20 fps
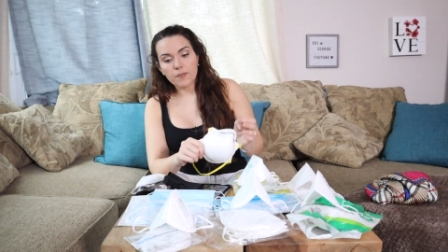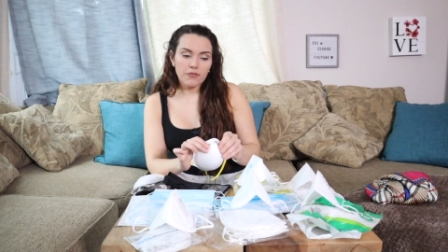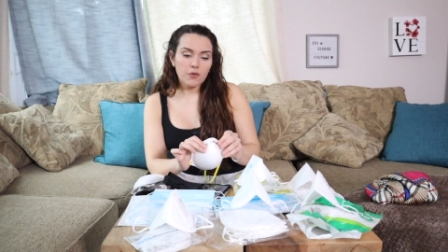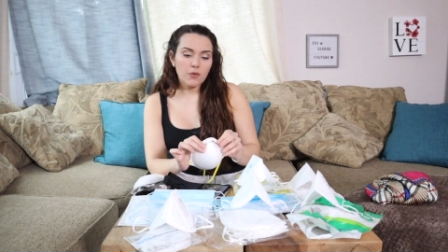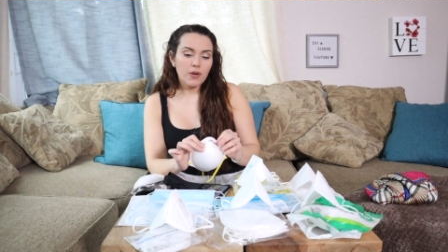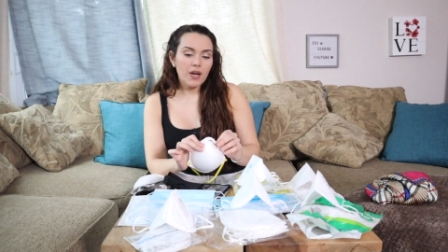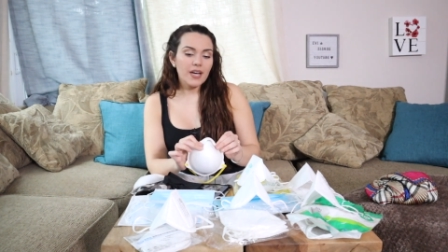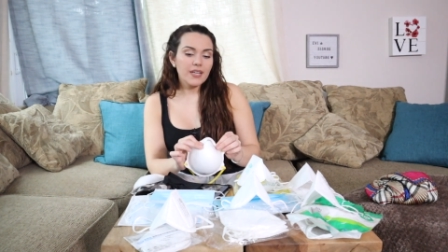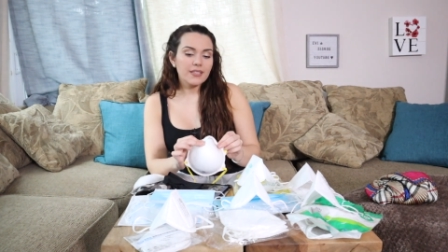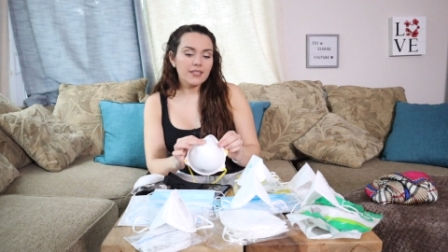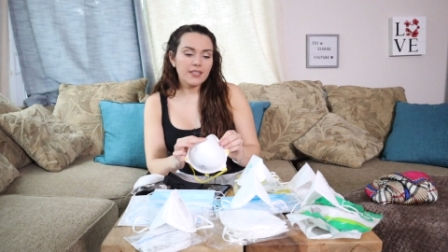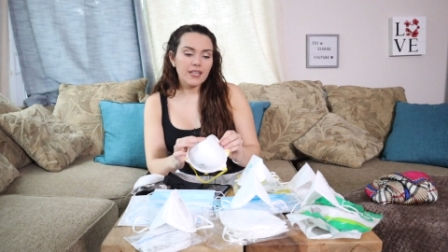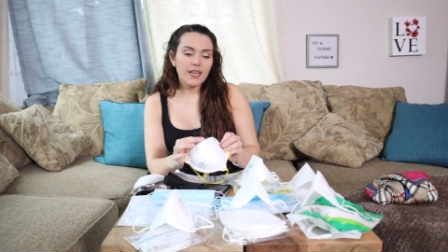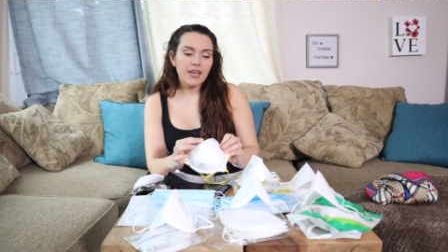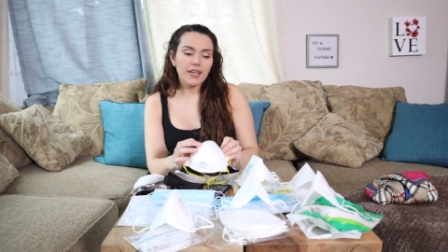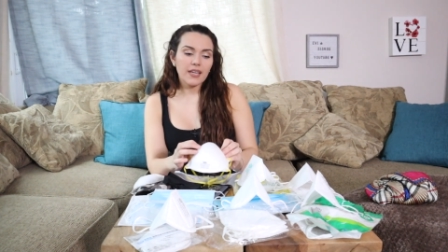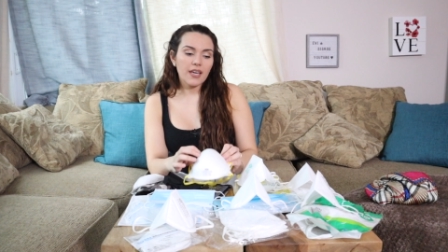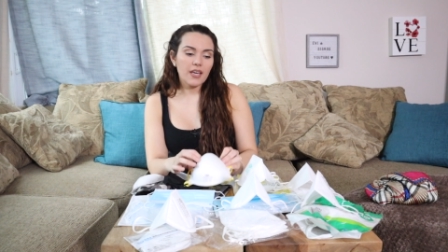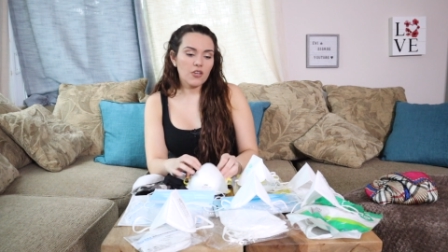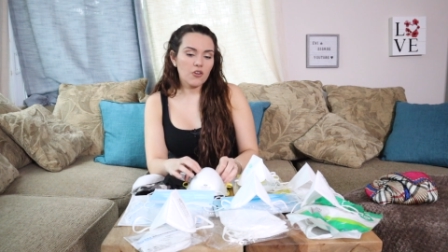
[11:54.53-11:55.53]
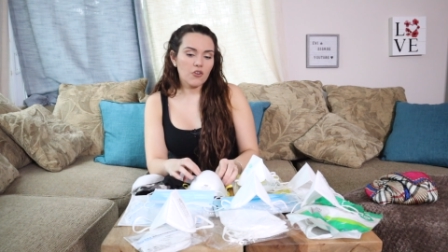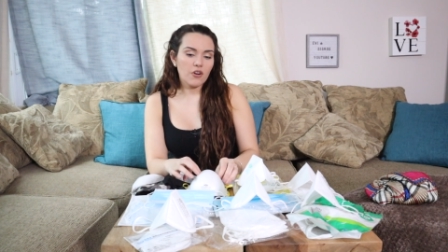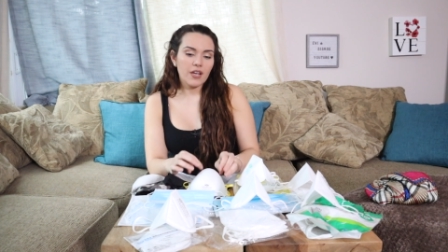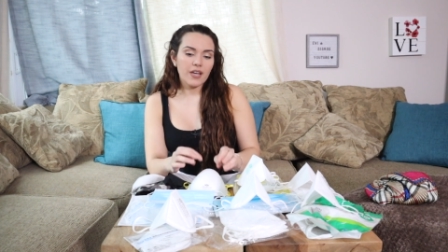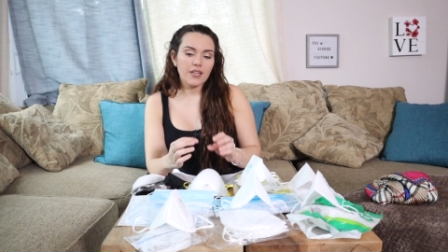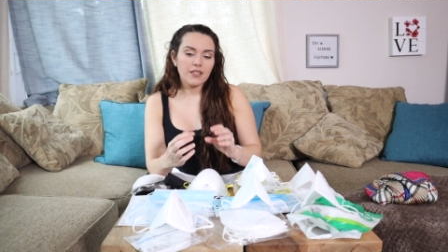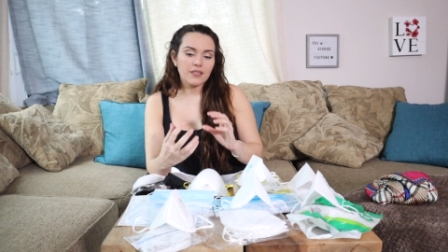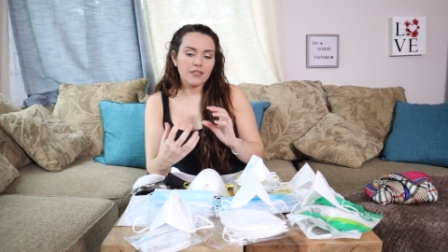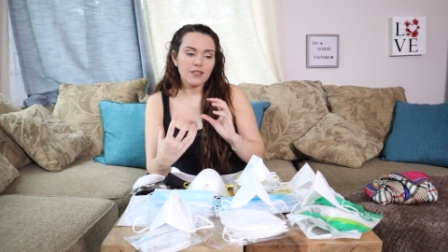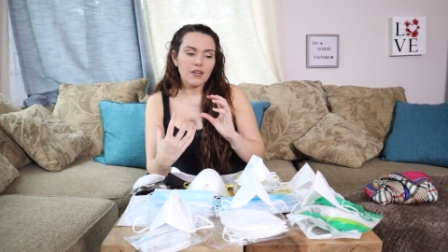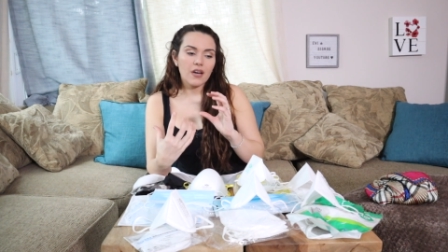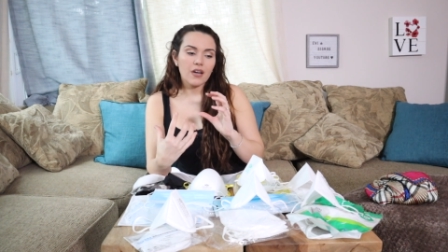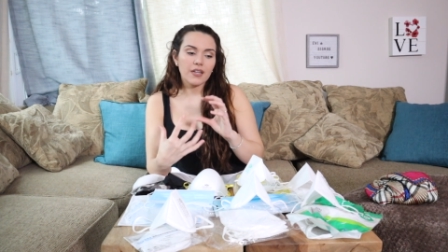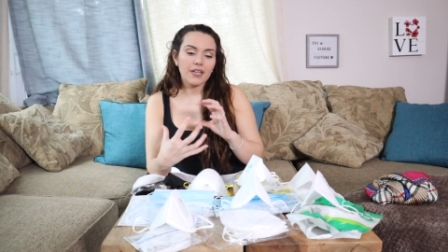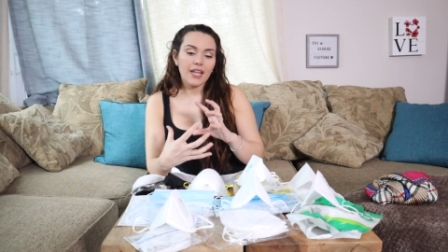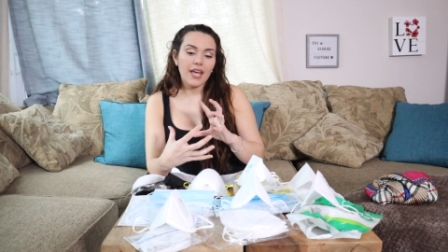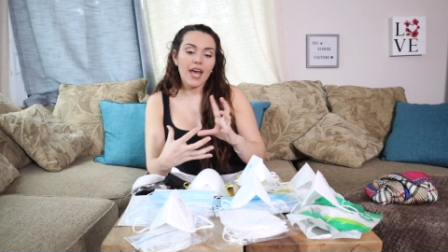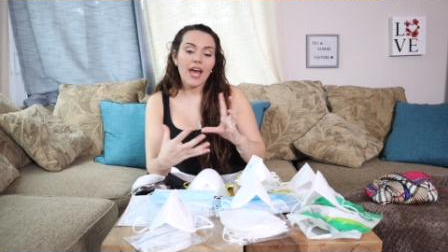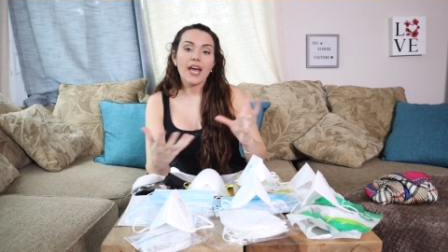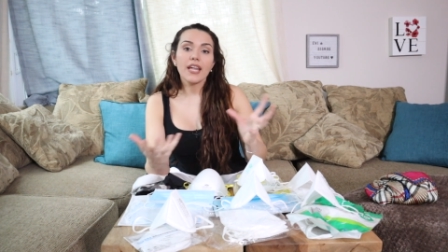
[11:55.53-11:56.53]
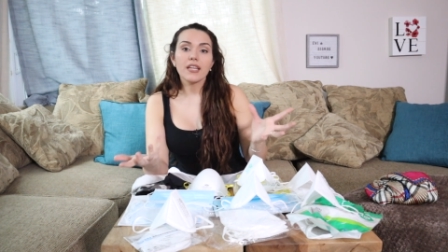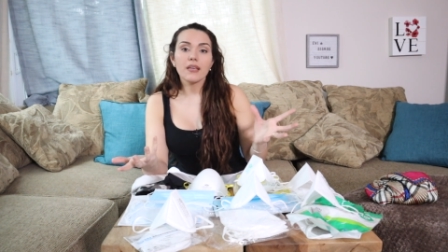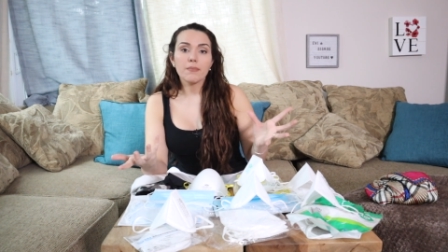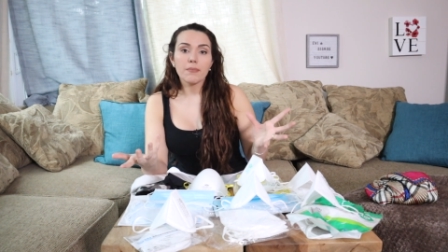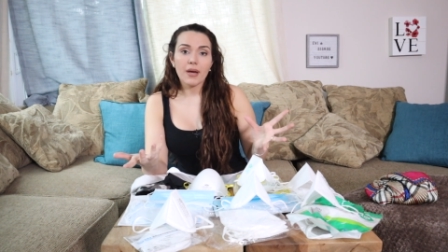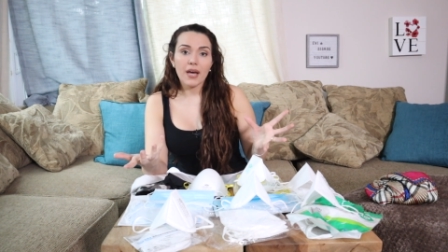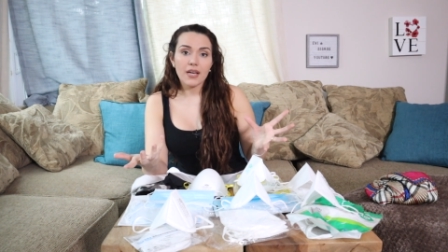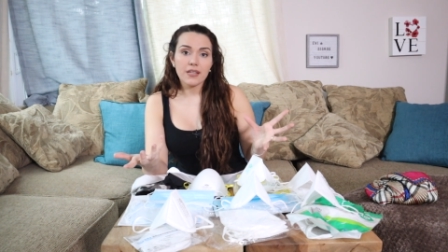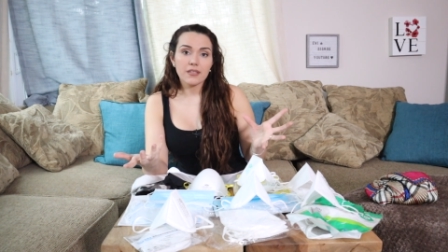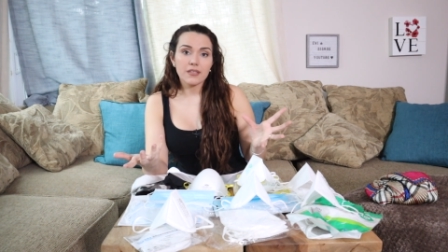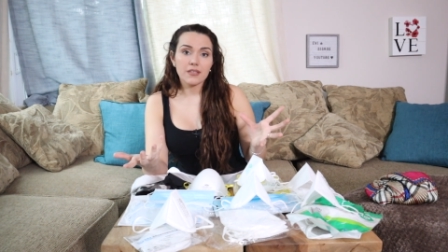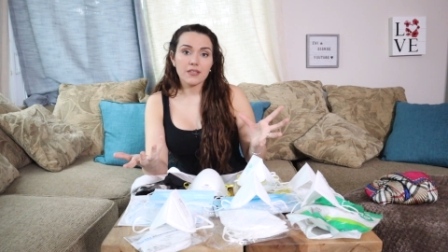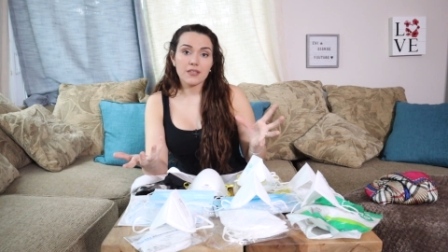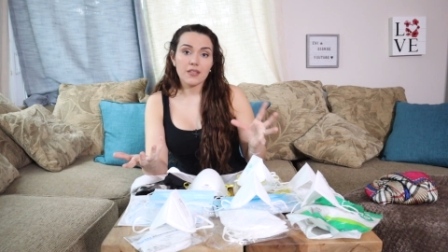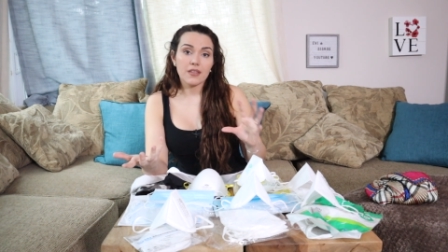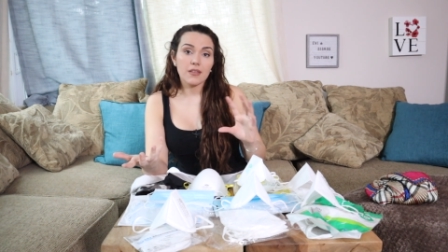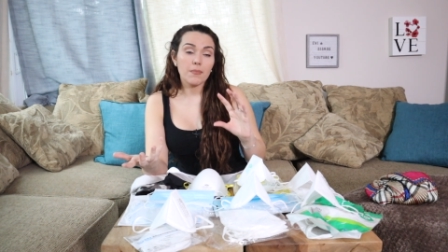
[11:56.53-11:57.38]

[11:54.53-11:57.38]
If you guys can't get your hands on any masks,